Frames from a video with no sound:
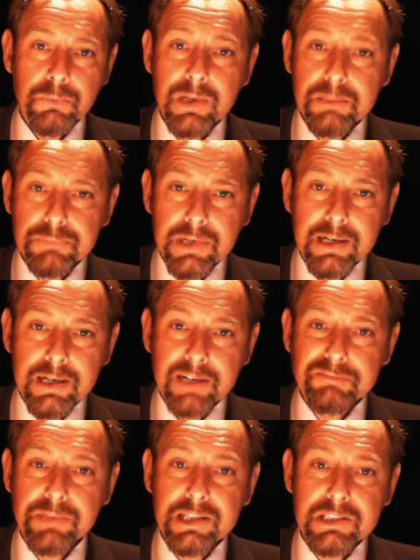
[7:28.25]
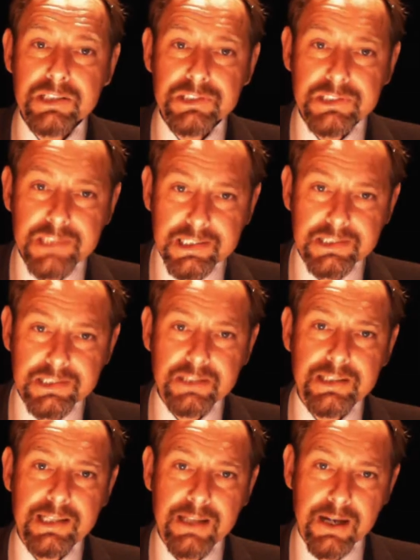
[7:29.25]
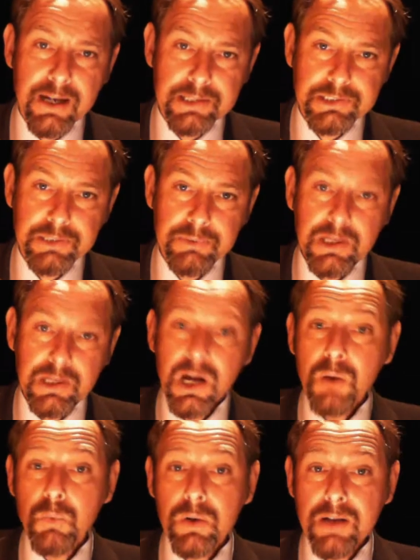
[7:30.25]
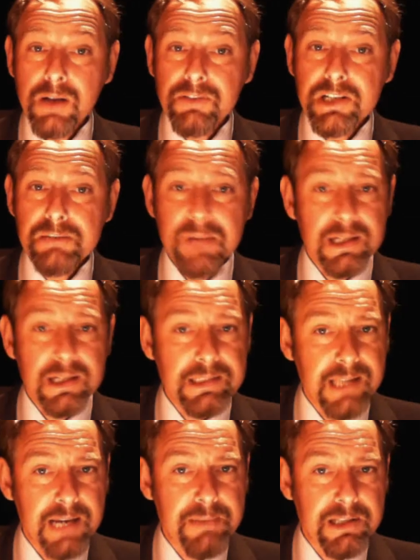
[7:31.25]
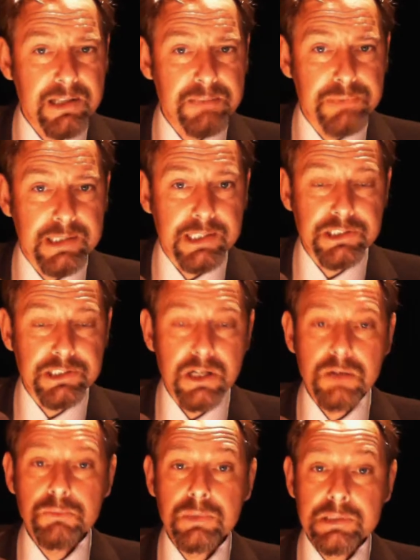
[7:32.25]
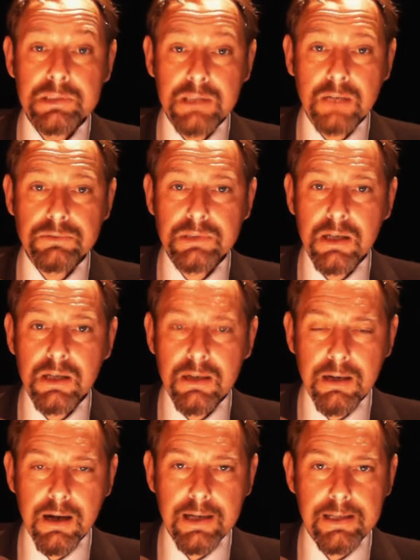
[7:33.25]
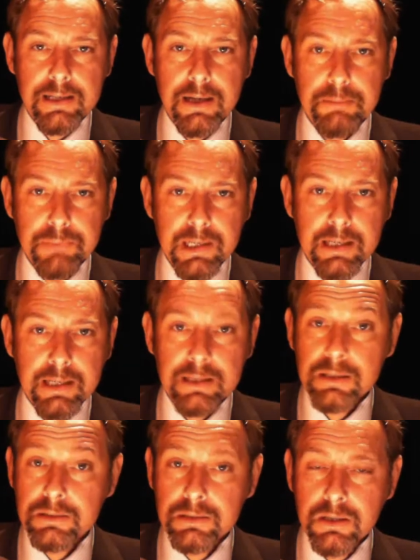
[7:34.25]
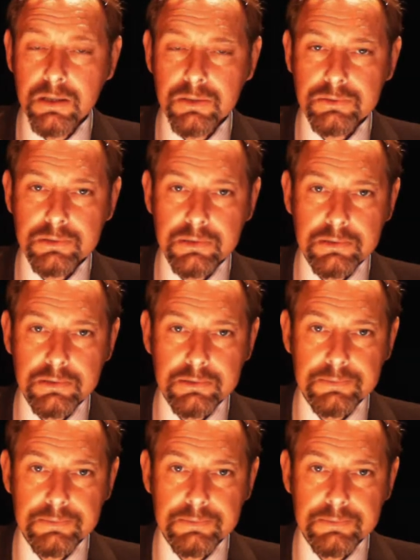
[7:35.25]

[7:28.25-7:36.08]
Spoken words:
We in Britain have been consistently lied to, and whatever you might say about the British, we don't like being conned.